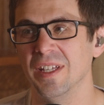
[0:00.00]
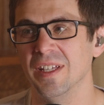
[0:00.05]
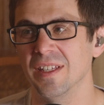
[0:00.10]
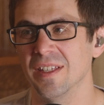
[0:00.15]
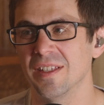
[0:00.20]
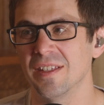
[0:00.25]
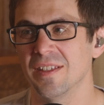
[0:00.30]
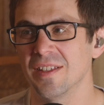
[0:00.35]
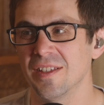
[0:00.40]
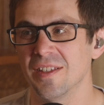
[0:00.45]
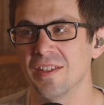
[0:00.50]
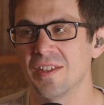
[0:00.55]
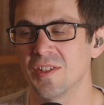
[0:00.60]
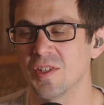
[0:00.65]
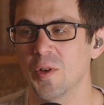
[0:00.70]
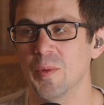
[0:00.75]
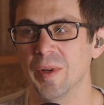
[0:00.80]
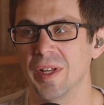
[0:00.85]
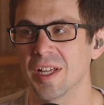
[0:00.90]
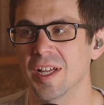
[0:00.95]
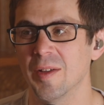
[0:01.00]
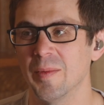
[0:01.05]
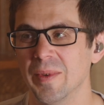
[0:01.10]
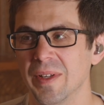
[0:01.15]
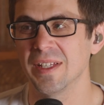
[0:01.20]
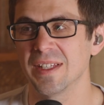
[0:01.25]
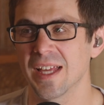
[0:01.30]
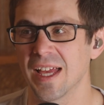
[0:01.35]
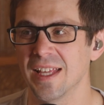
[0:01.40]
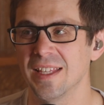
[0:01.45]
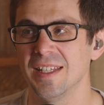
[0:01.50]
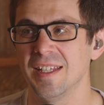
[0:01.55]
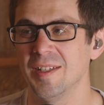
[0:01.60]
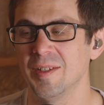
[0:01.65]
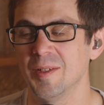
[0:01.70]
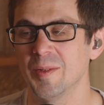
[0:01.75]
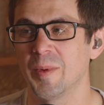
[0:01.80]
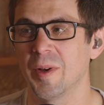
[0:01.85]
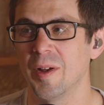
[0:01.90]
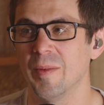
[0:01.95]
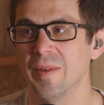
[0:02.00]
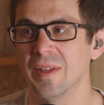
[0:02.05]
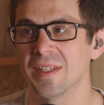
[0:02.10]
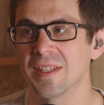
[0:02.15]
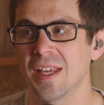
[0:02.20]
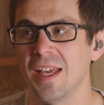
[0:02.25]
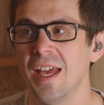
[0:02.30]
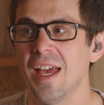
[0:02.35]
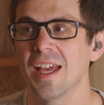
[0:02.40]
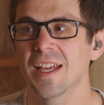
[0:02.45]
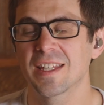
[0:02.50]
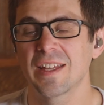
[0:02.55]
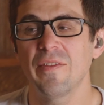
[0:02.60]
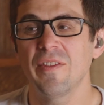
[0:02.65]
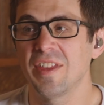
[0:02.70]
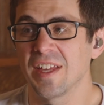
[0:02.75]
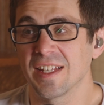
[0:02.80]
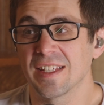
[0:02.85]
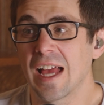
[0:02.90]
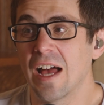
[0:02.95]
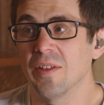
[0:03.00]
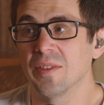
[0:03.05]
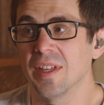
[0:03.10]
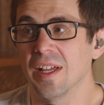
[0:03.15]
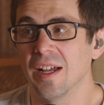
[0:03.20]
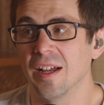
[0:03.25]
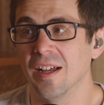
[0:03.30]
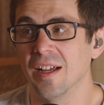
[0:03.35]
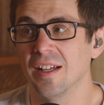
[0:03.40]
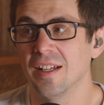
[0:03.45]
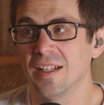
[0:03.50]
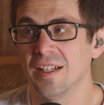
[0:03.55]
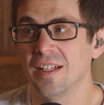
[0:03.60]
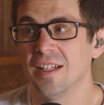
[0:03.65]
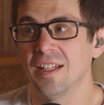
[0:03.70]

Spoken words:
be so many companies, IT departments, because everything's out there.